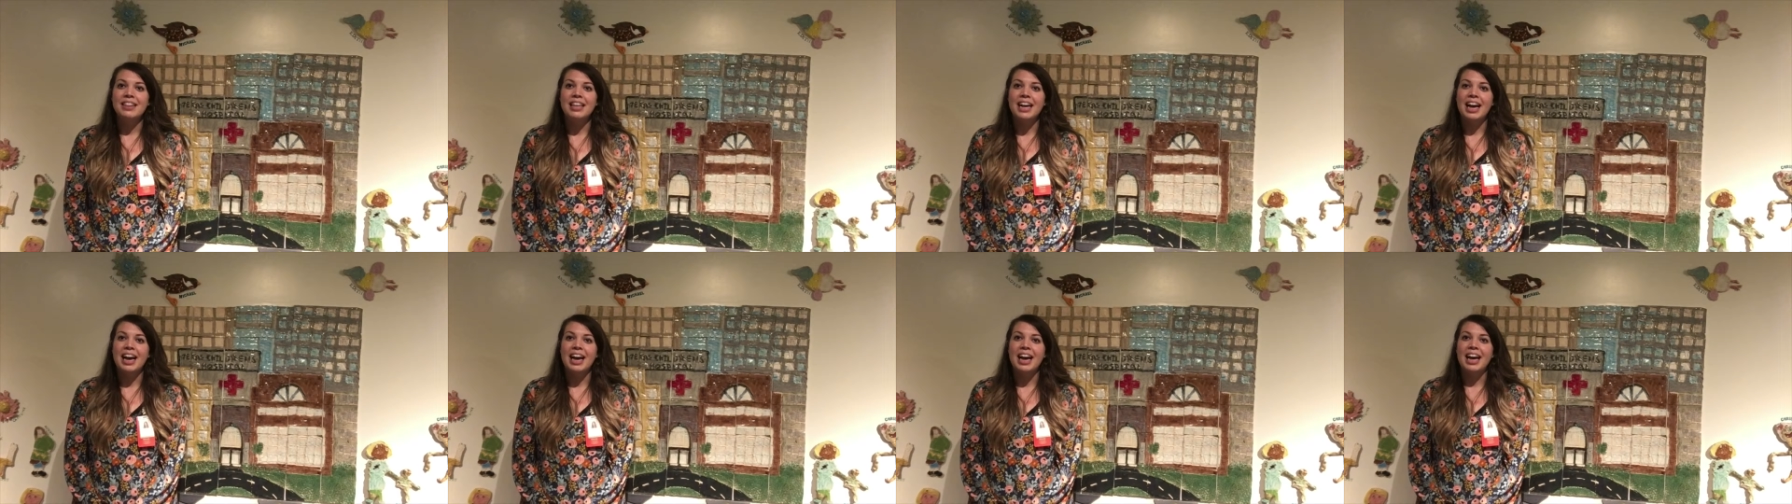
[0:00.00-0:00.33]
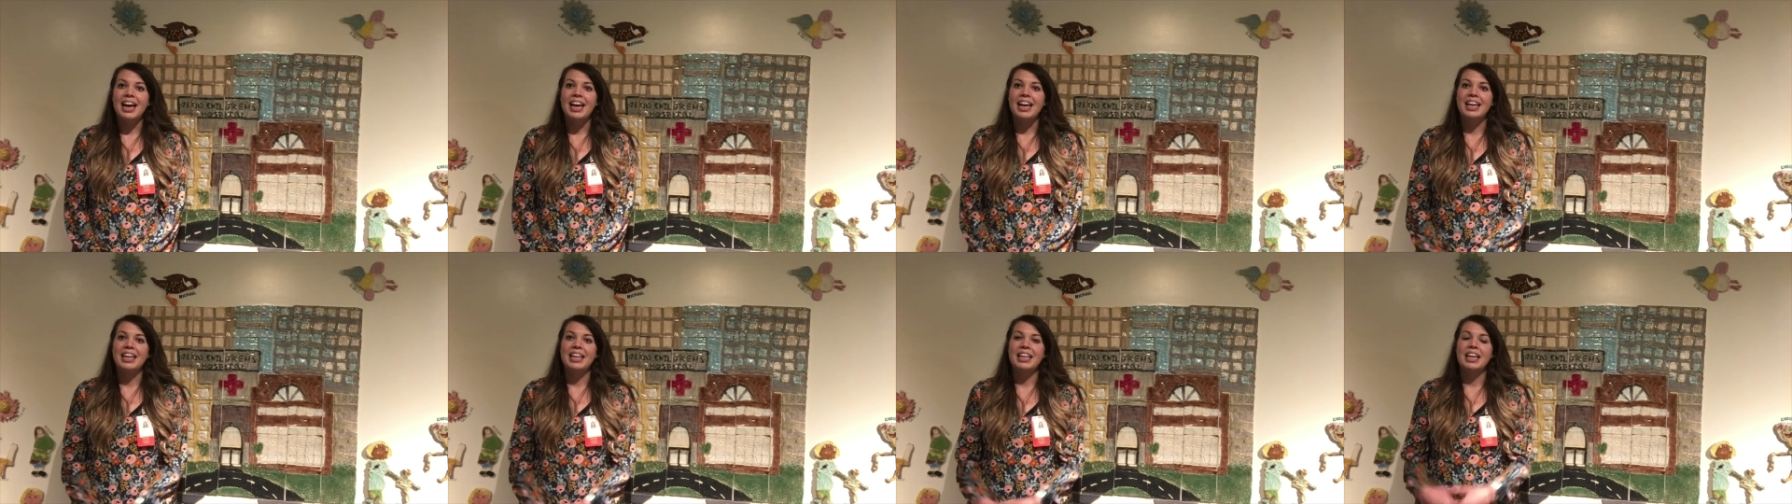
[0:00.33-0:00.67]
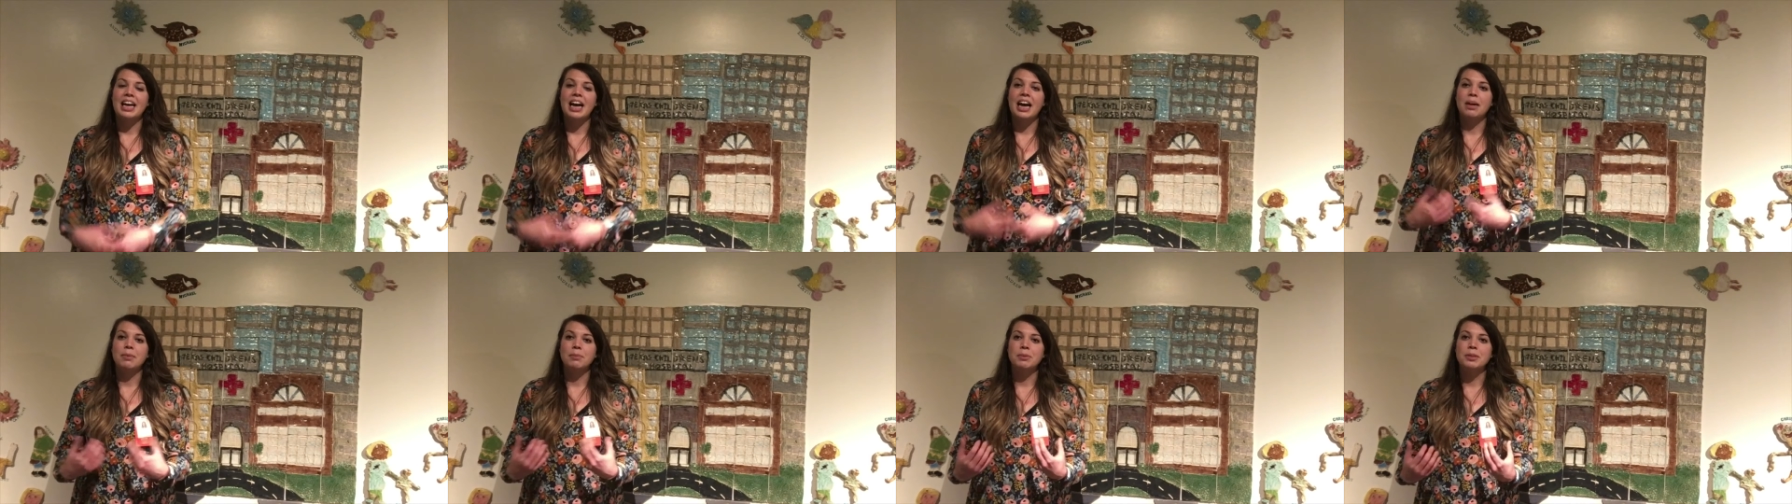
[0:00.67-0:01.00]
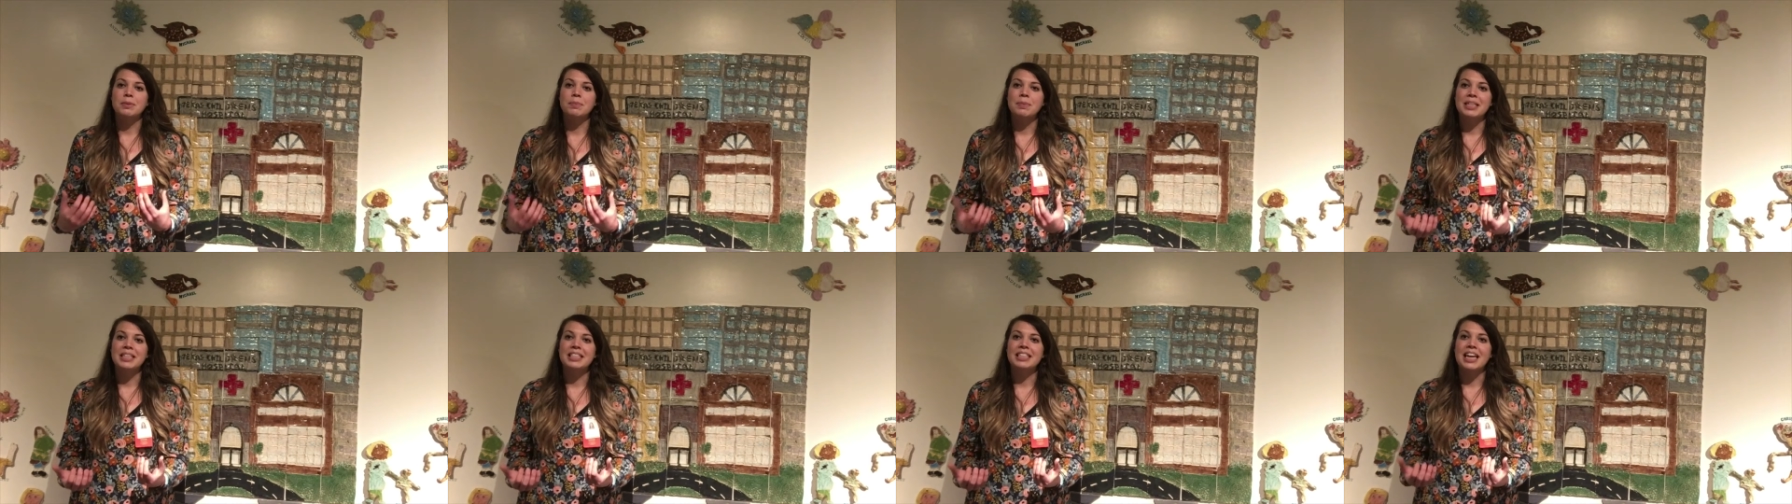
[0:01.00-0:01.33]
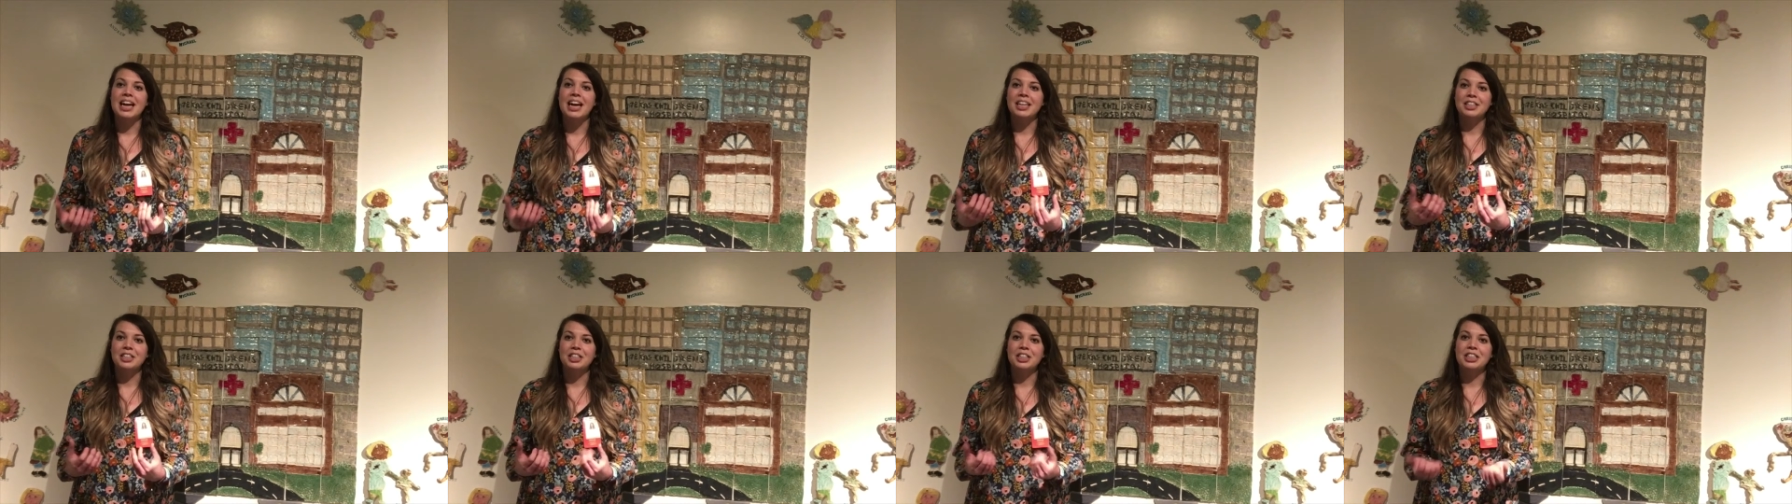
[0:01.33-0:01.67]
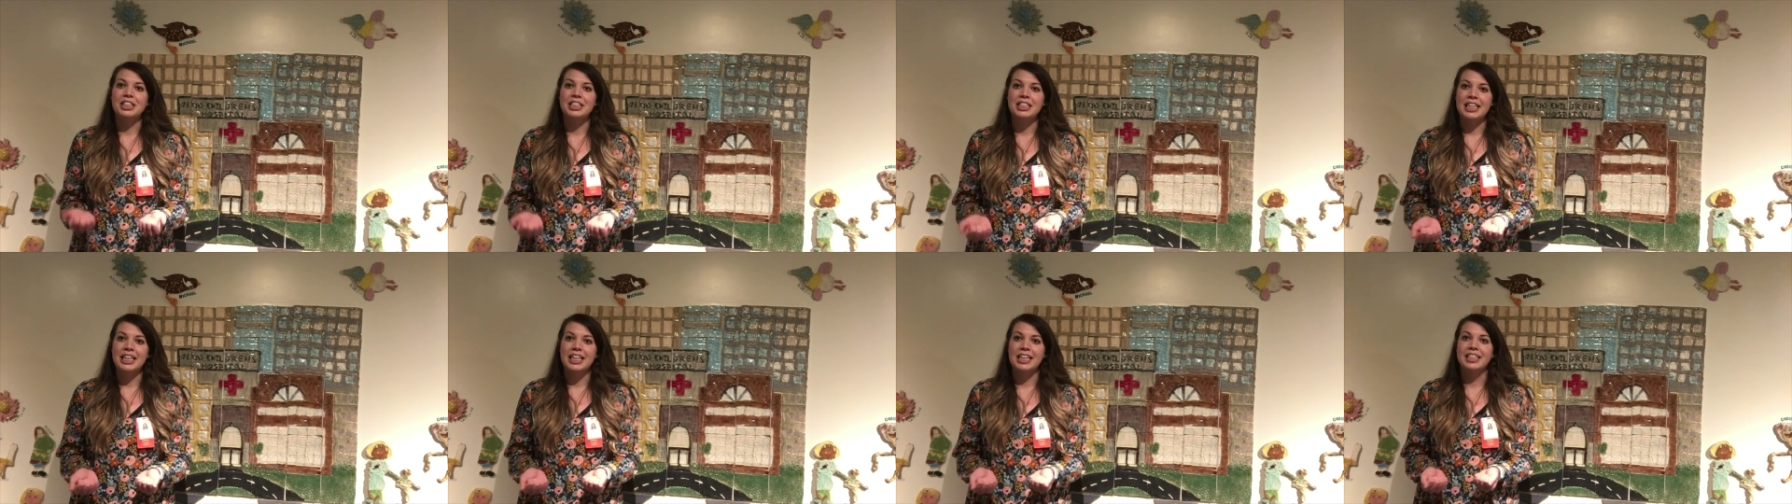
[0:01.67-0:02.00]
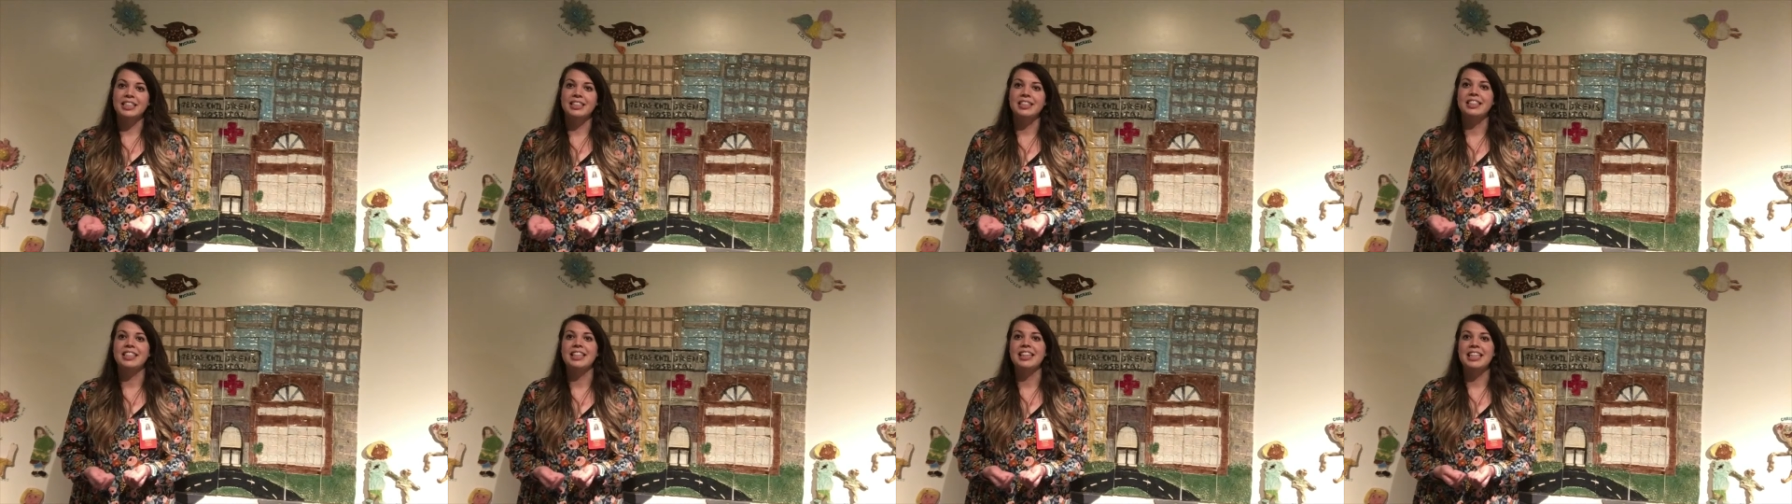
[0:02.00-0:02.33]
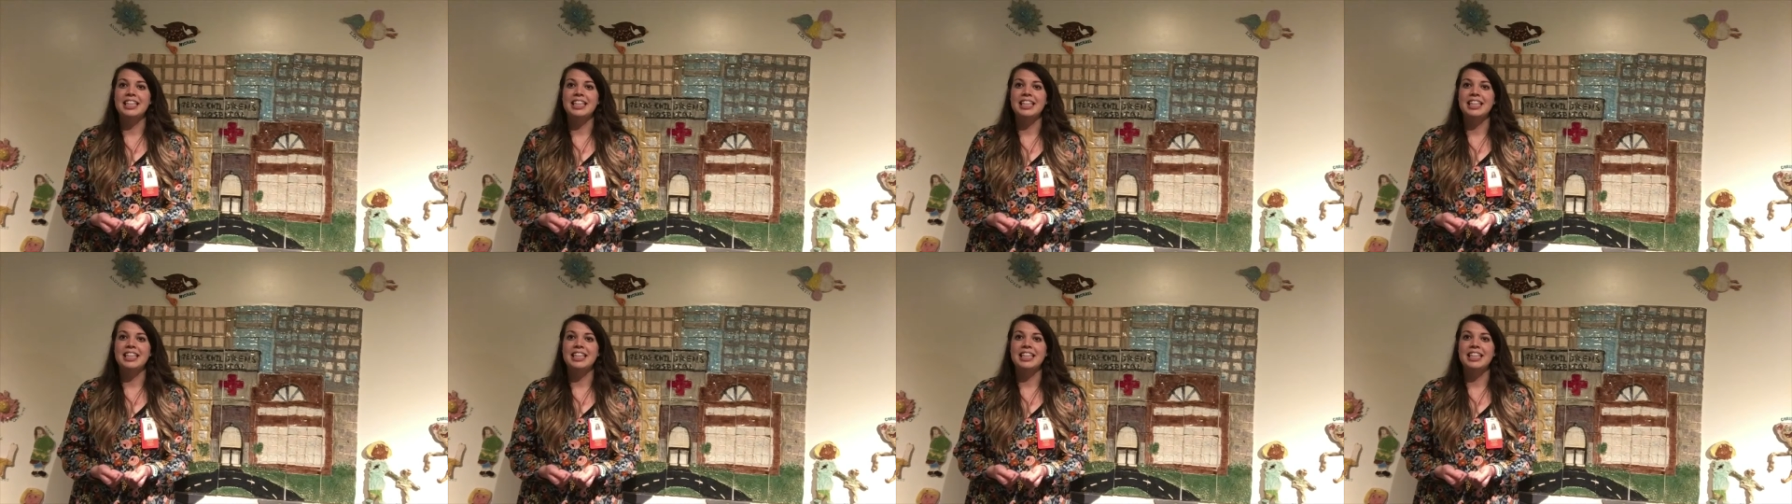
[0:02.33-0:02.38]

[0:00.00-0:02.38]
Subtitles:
that helped me to understand